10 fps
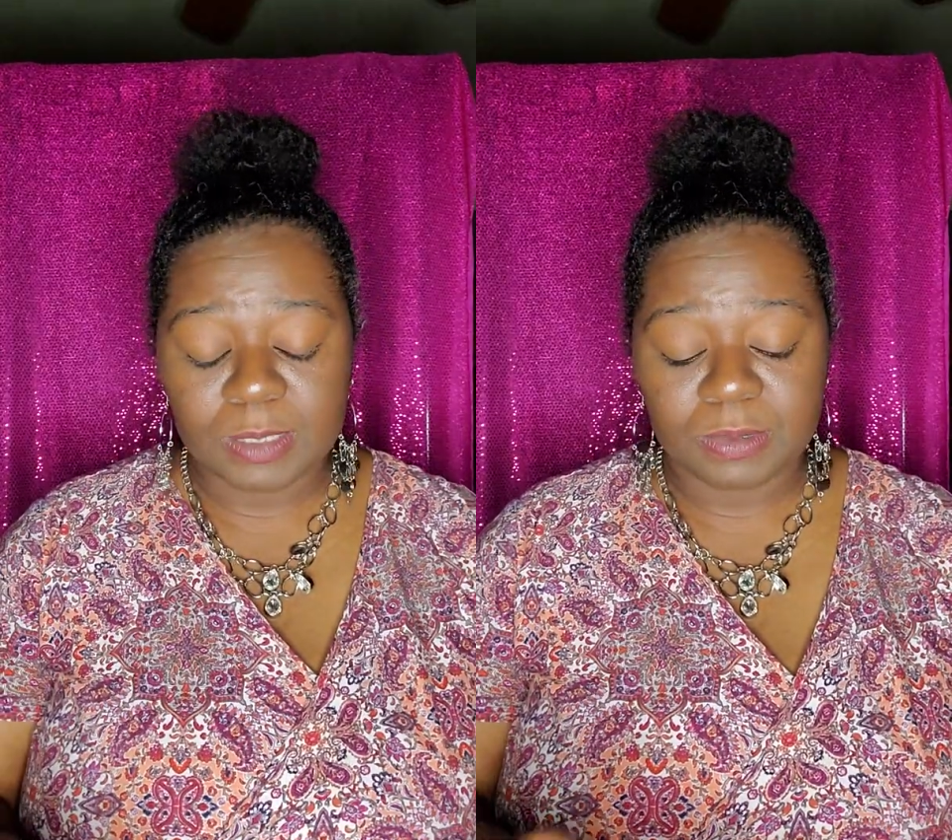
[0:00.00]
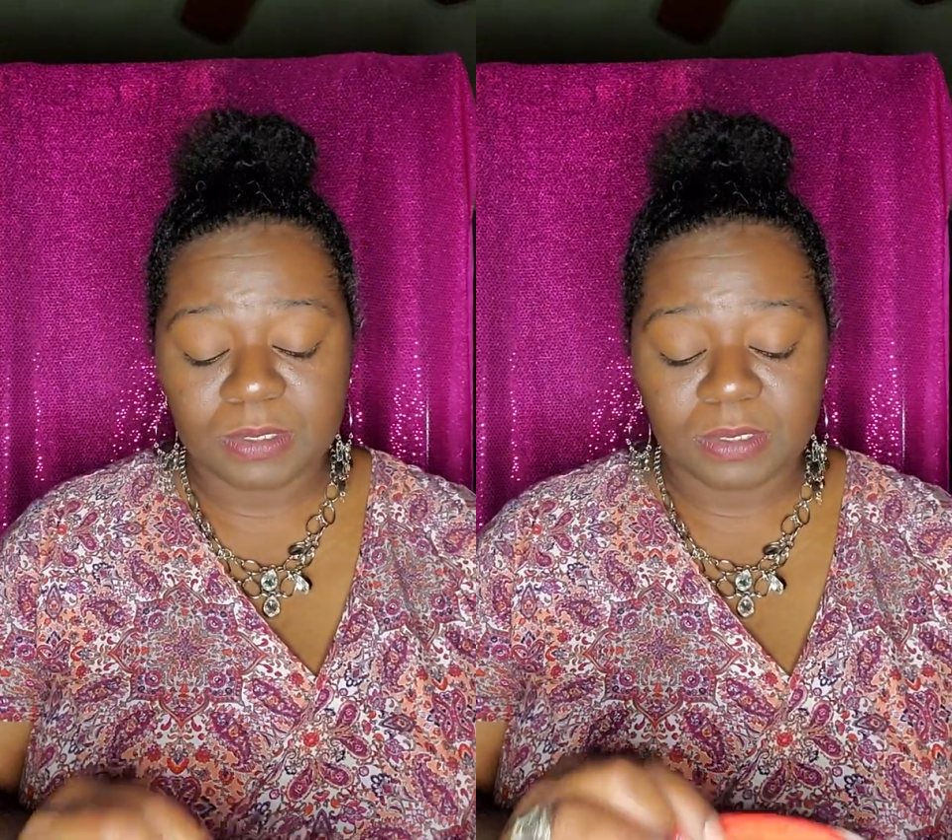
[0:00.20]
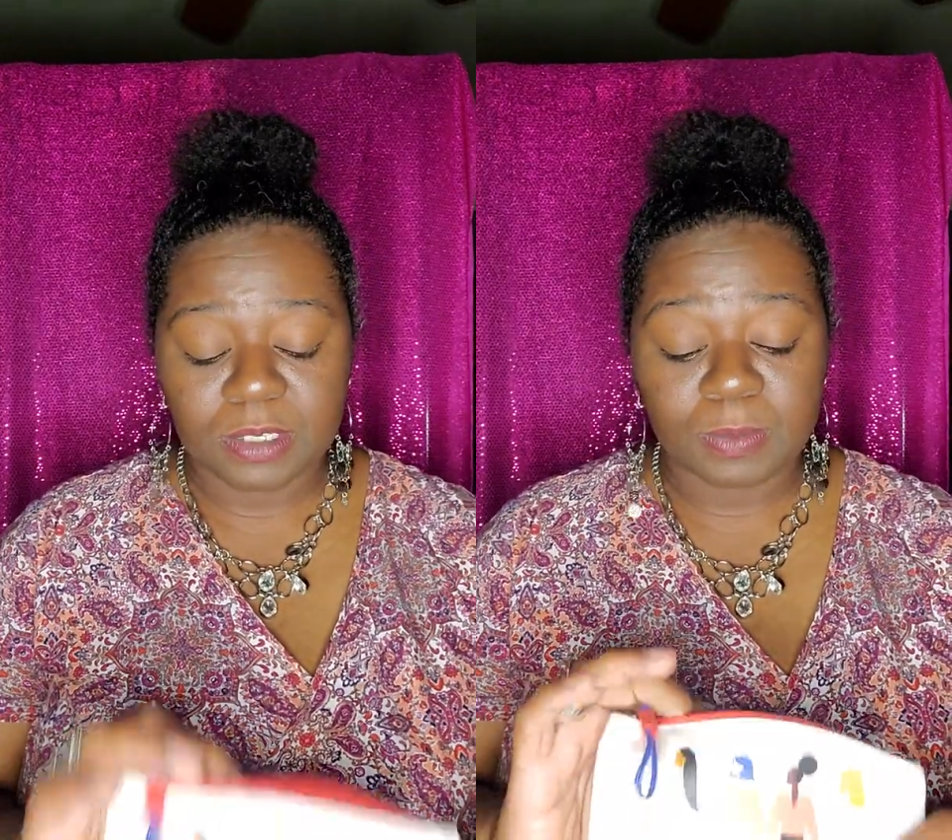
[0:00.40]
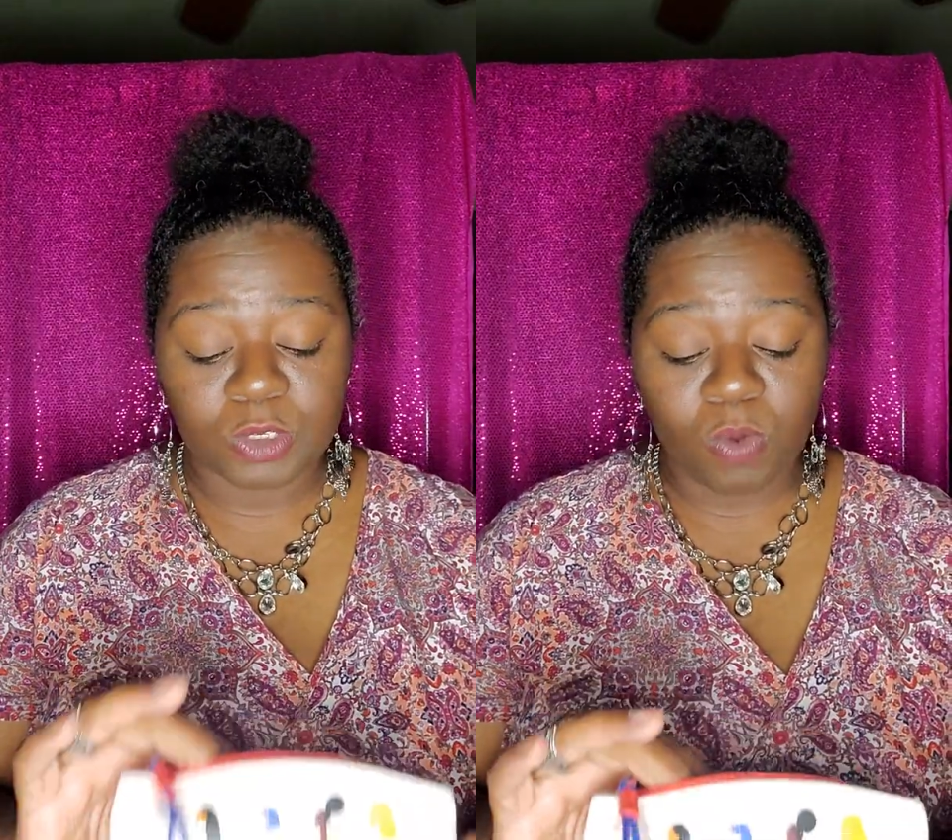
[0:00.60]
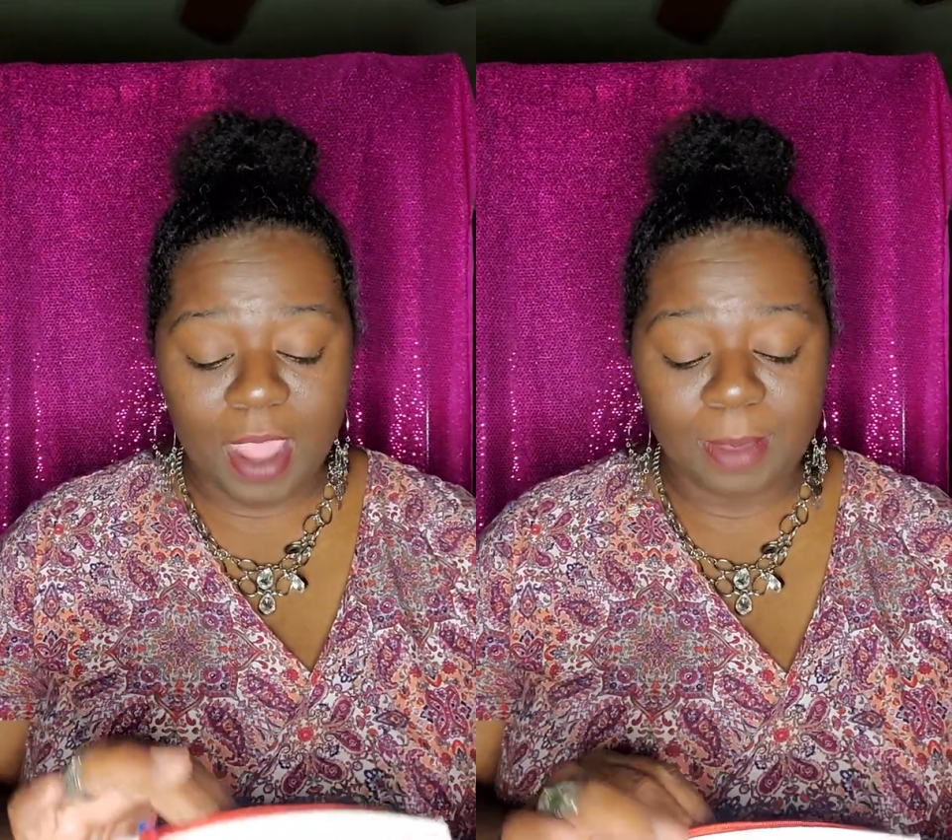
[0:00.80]

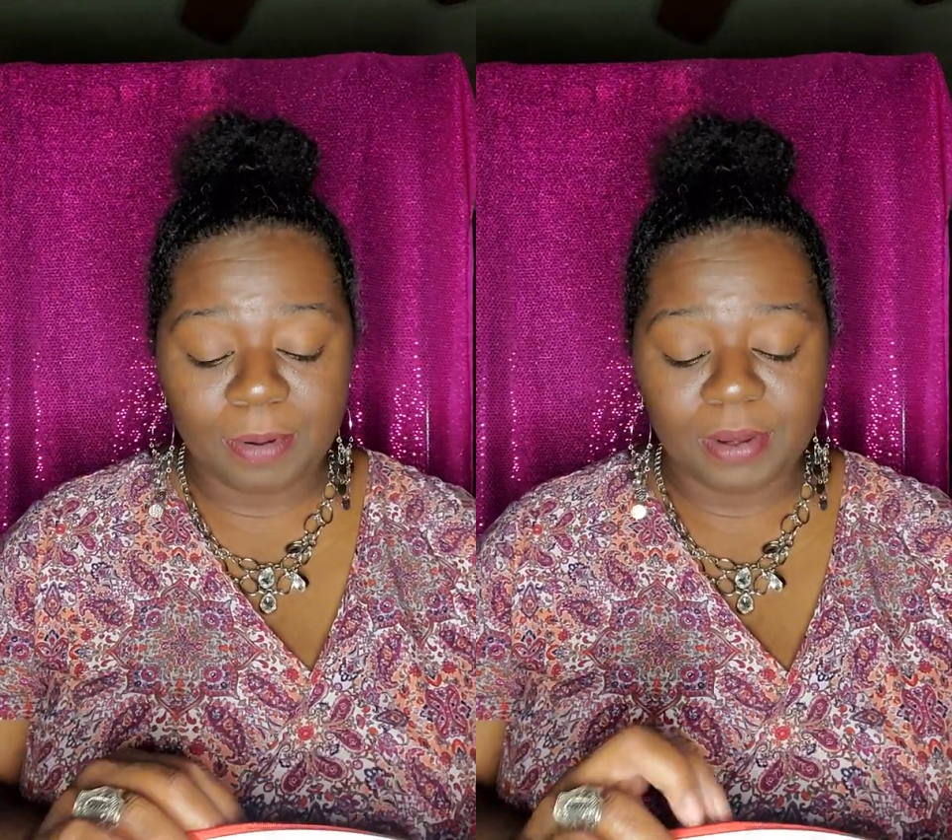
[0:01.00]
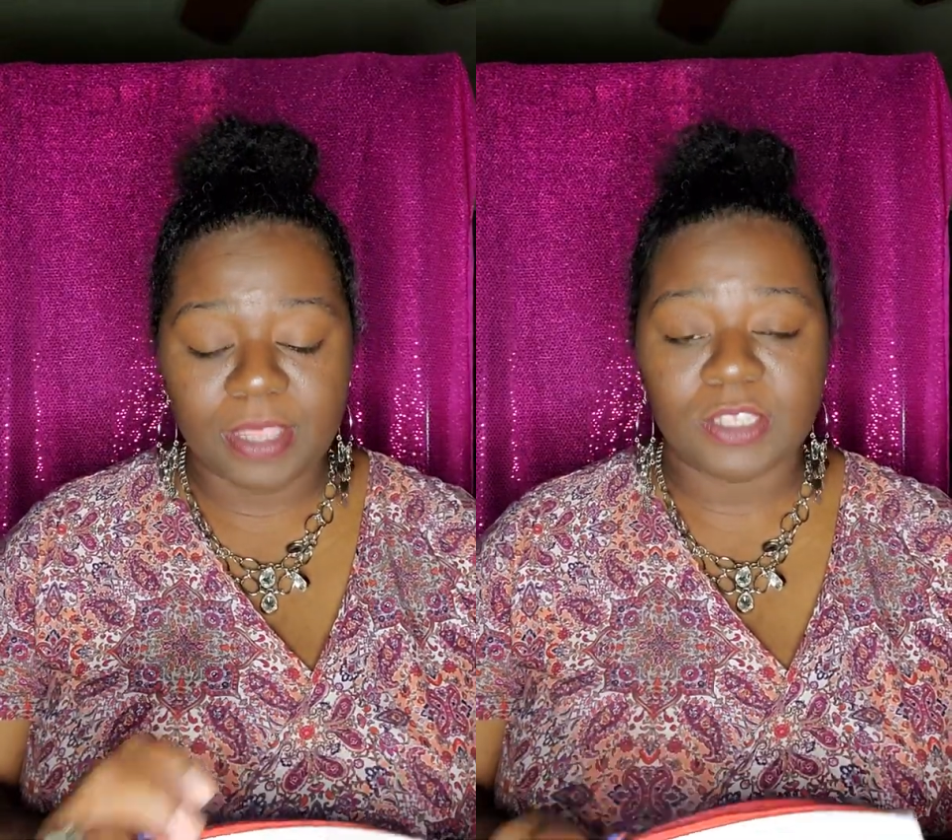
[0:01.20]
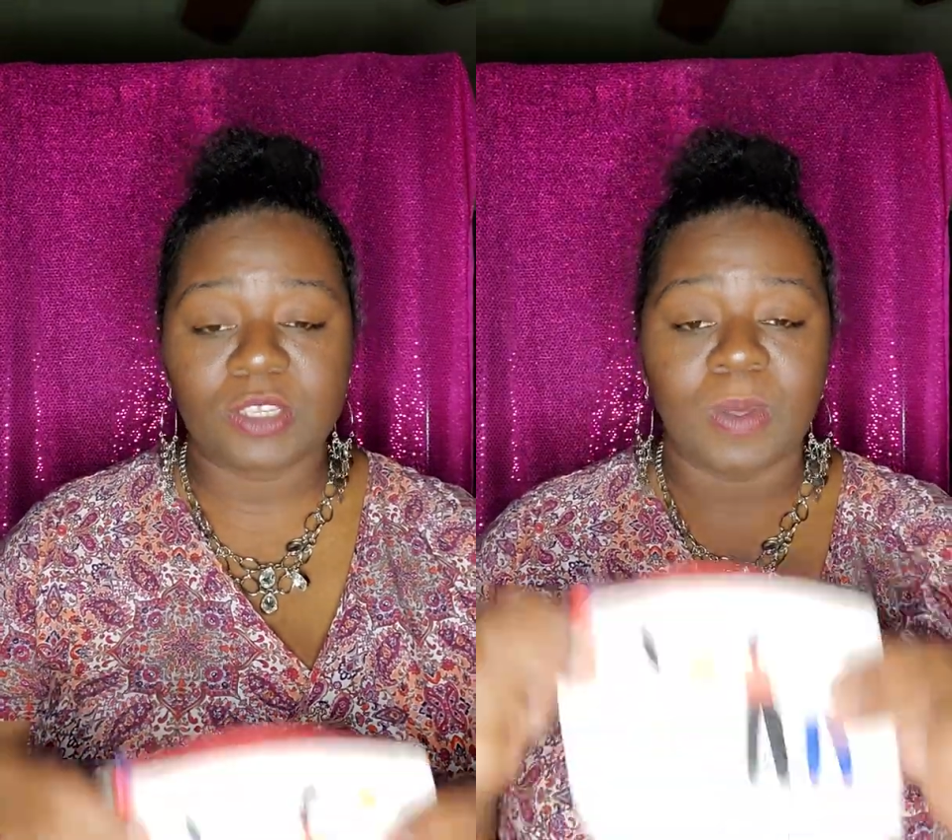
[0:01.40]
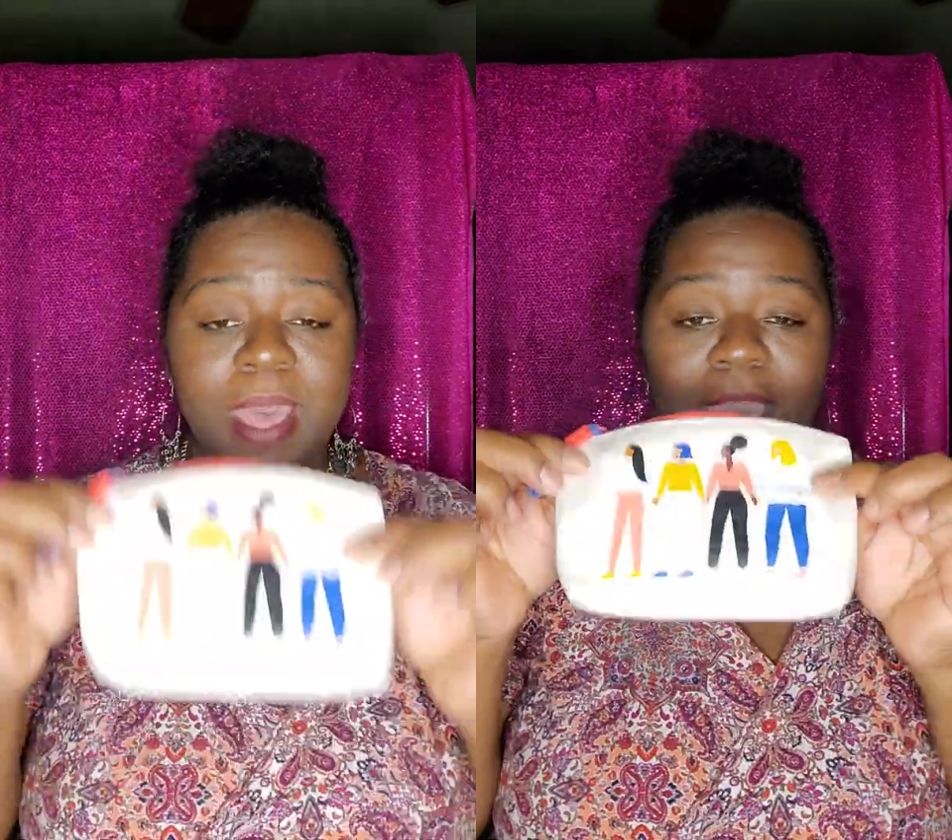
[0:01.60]
subscriber, and so